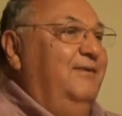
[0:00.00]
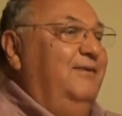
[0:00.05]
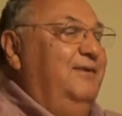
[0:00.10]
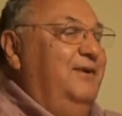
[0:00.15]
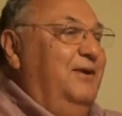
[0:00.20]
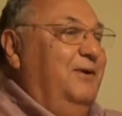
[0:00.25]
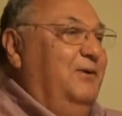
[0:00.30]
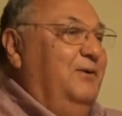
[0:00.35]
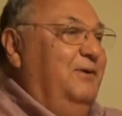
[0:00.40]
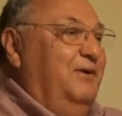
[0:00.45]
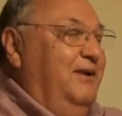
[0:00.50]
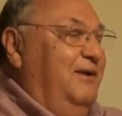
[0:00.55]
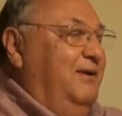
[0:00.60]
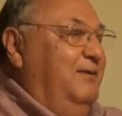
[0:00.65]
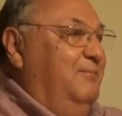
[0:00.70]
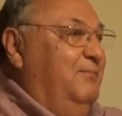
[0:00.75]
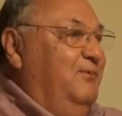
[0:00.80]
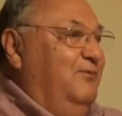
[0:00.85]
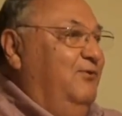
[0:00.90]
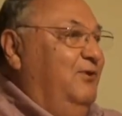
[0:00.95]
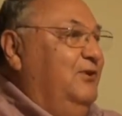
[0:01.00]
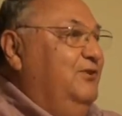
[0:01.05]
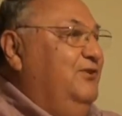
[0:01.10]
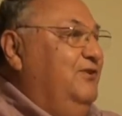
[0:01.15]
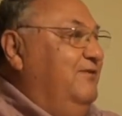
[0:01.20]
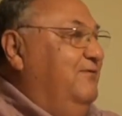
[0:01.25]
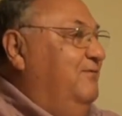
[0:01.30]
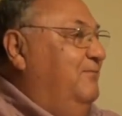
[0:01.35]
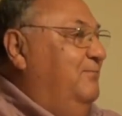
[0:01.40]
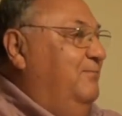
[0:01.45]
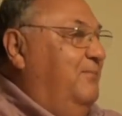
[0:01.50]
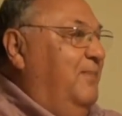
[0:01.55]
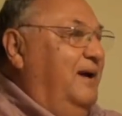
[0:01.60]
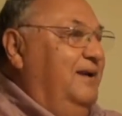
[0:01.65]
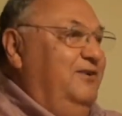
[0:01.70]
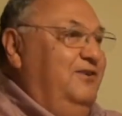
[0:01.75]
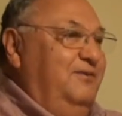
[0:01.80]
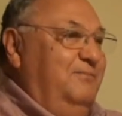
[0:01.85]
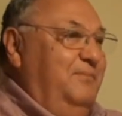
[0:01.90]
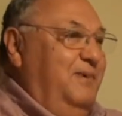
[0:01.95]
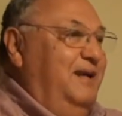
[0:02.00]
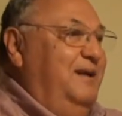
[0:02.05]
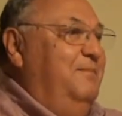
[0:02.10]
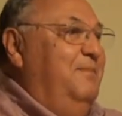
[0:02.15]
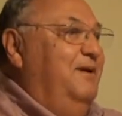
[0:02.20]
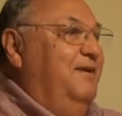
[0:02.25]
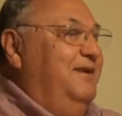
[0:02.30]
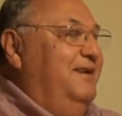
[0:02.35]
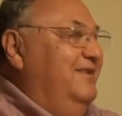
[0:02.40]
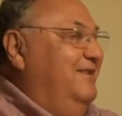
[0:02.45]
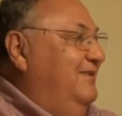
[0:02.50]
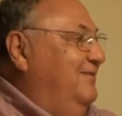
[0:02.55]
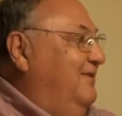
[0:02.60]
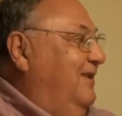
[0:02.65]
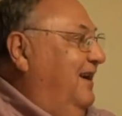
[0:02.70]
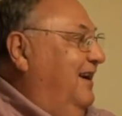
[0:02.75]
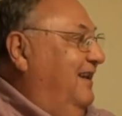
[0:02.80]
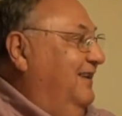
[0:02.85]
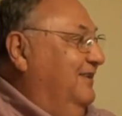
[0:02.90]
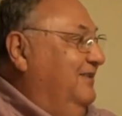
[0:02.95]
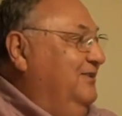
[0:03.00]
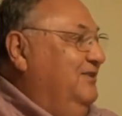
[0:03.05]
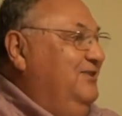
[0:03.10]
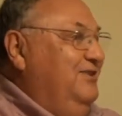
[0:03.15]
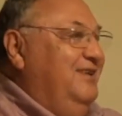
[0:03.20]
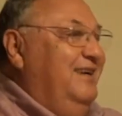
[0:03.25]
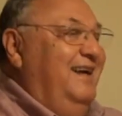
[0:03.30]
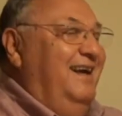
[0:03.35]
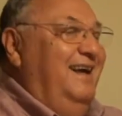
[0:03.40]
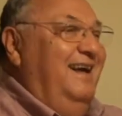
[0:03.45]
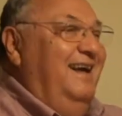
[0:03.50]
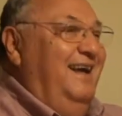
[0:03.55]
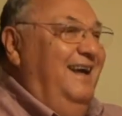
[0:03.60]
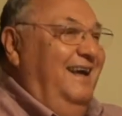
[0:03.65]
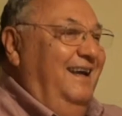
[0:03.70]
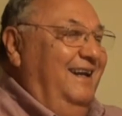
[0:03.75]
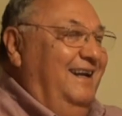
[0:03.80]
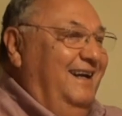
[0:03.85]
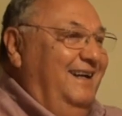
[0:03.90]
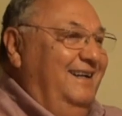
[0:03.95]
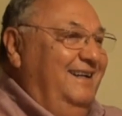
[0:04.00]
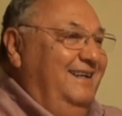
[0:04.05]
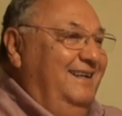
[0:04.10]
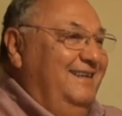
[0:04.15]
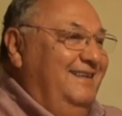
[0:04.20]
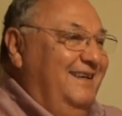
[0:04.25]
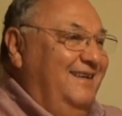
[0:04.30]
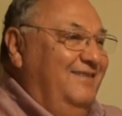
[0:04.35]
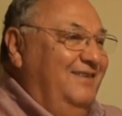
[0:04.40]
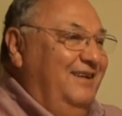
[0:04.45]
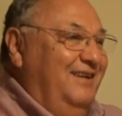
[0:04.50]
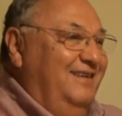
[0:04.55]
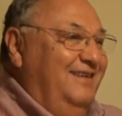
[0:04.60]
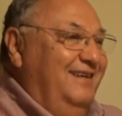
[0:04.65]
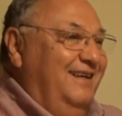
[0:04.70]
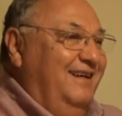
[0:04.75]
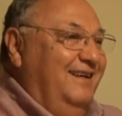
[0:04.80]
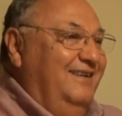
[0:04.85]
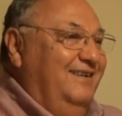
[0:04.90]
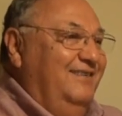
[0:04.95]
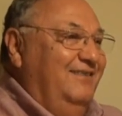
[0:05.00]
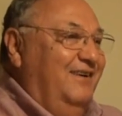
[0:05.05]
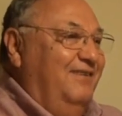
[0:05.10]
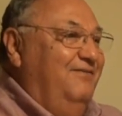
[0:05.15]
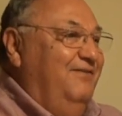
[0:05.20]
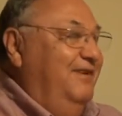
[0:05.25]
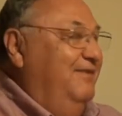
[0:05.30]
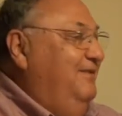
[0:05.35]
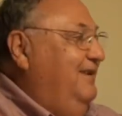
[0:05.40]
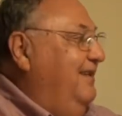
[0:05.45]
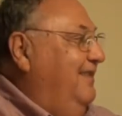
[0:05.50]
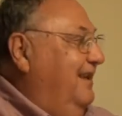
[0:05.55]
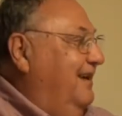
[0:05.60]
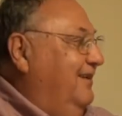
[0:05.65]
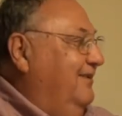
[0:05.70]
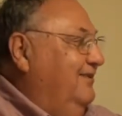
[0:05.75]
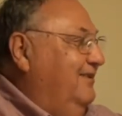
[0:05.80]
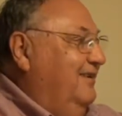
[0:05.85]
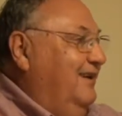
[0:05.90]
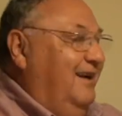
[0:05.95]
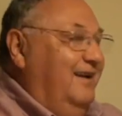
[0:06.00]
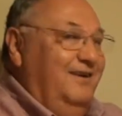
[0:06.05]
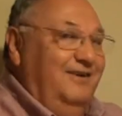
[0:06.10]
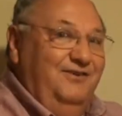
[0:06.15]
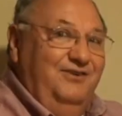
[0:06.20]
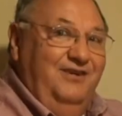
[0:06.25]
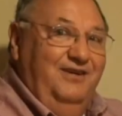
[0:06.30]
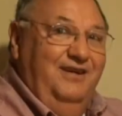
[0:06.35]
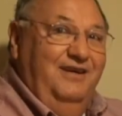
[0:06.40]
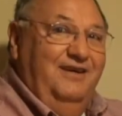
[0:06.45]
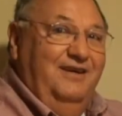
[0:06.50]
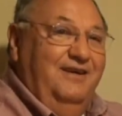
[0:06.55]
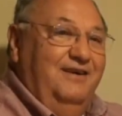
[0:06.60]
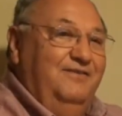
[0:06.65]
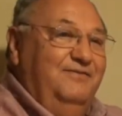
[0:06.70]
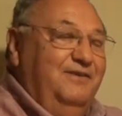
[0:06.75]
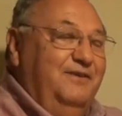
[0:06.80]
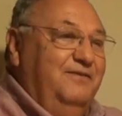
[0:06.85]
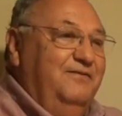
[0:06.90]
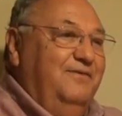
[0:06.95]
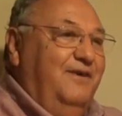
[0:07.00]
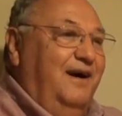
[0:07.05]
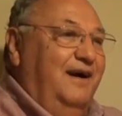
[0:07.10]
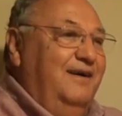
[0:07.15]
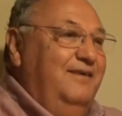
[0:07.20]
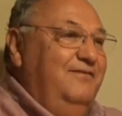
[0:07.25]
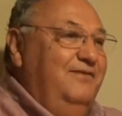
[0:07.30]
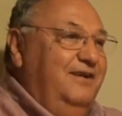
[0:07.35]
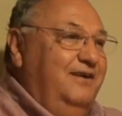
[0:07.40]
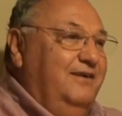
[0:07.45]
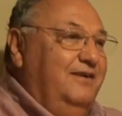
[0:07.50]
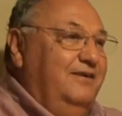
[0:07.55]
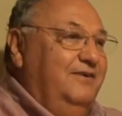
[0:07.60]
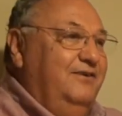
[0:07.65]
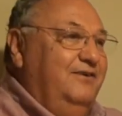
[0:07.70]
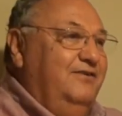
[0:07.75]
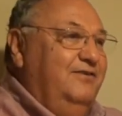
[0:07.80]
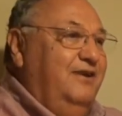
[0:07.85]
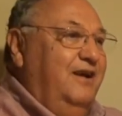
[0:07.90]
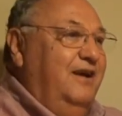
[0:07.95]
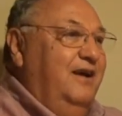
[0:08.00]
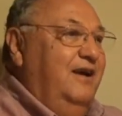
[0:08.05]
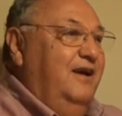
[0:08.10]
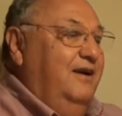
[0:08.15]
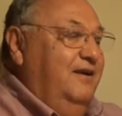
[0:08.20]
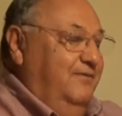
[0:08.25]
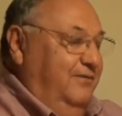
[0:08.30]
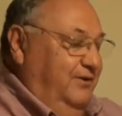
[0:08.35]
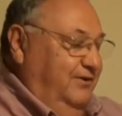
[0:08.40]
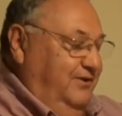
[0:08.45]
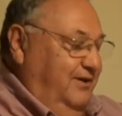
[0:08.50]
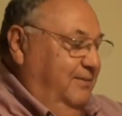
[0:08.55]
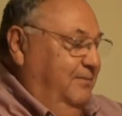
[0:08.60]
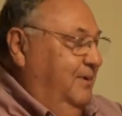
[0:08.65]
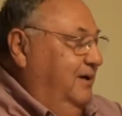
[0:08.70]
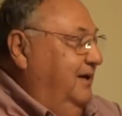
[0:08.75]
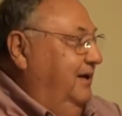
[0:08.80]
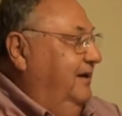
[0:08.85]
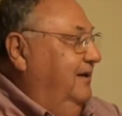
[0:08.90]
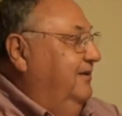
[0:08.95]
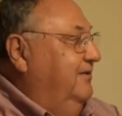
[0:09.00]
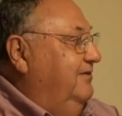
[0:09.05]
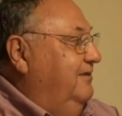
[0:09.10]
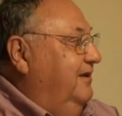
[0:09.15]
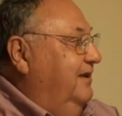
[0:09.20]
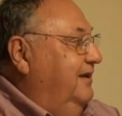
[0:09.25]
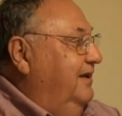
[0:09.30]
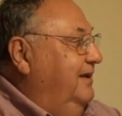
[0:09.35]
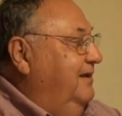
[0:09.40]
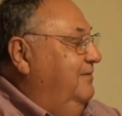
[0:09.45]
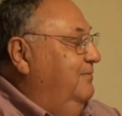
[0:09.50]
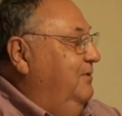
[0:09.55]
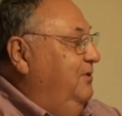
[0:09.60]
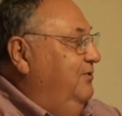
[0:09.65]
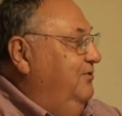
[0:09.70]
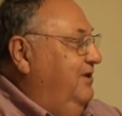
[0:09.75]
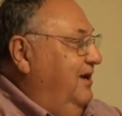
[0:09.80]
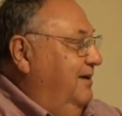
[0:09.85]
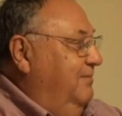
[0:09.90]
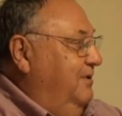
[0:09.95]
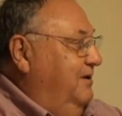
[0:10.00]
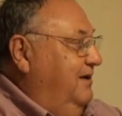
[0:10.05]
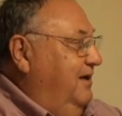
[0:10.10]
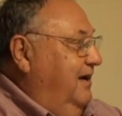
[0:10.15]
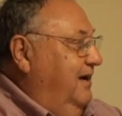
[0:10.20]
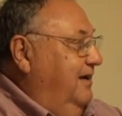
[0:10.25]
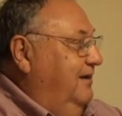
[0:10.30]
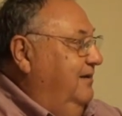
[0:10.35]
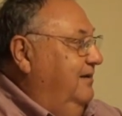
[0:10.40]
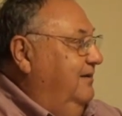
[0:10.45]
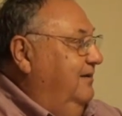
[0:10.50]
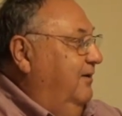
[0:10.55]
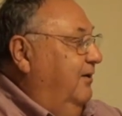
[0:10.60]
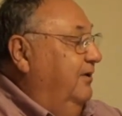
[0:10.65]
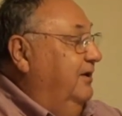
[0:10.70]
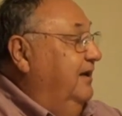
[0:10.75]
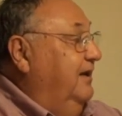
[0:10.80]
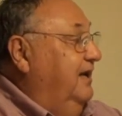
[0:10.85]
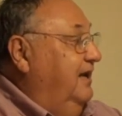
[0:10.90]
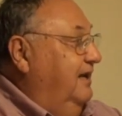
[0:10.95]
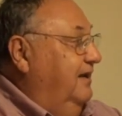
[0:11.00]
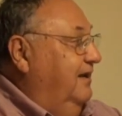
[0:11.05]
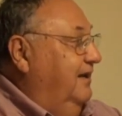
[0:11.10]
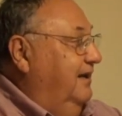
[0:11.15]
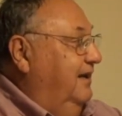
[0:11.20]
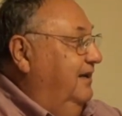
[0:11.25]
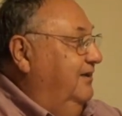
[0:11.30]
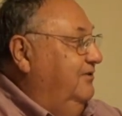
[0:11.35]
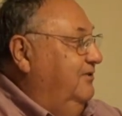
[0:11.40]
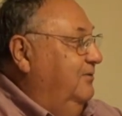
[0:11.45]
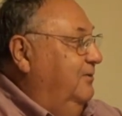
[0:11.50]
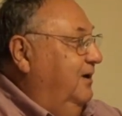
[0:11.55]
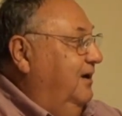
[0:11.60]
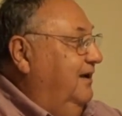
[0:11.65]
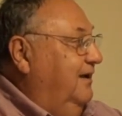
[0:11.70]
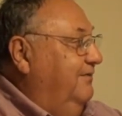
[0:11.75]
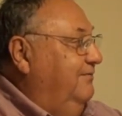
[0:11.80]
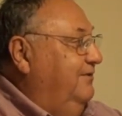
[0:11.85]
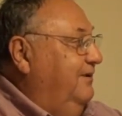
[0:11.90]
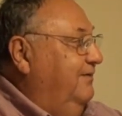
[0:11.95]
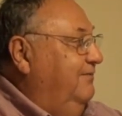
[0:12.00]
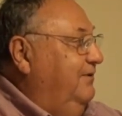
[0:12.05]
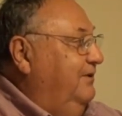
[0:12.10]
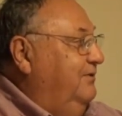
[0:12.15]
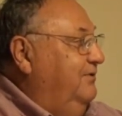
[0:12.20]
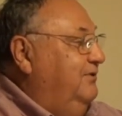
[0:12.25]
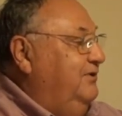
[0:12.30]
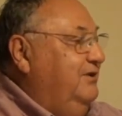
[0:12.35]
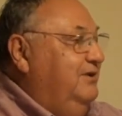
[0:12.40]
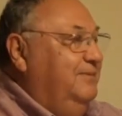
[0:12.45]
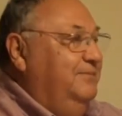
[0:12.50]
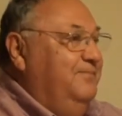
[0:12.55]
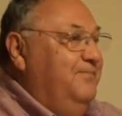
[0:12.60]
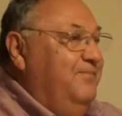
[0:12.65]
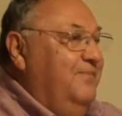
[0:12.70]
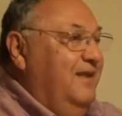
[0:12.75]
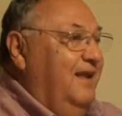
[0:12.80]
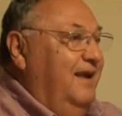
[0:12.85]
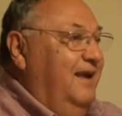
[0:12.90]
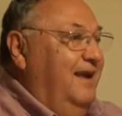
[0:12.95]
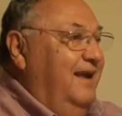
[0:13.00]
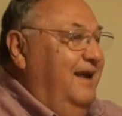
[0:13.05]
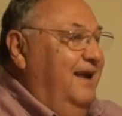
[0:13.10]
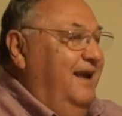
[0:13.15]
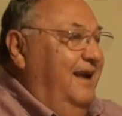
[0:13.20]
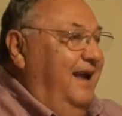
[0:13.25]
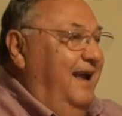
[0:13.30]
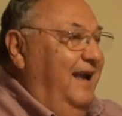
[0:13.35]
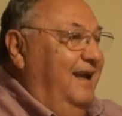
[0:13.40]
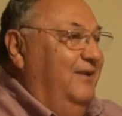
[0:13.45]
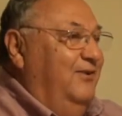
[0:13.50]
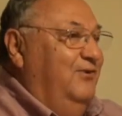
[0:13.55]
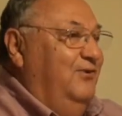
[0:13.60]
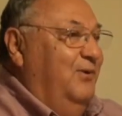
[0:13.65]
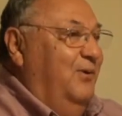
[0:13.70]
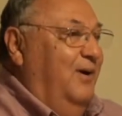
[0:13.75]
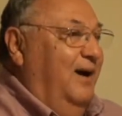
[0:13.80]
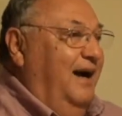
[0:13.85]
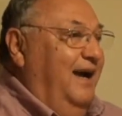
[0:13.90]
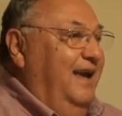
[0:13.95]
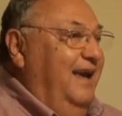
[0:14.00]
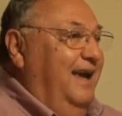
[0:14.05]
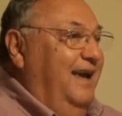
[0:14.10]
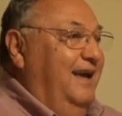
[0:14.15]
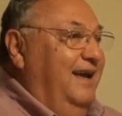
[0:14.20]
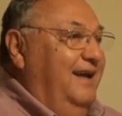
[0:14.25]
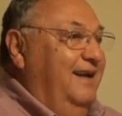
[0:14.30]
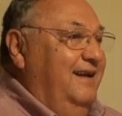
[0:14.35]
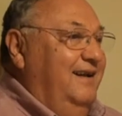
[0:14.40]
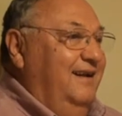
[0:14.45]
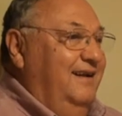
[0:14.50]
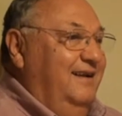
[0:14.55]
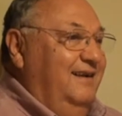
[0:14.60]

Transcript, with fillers: you know, first of much many millions of dollars in 1976, uh, fifty thousand dollars a year for five years for somebody to study moose habitat on the Kenai National Wildlife mm-hmm. Refuge, mm -hmm. and so I had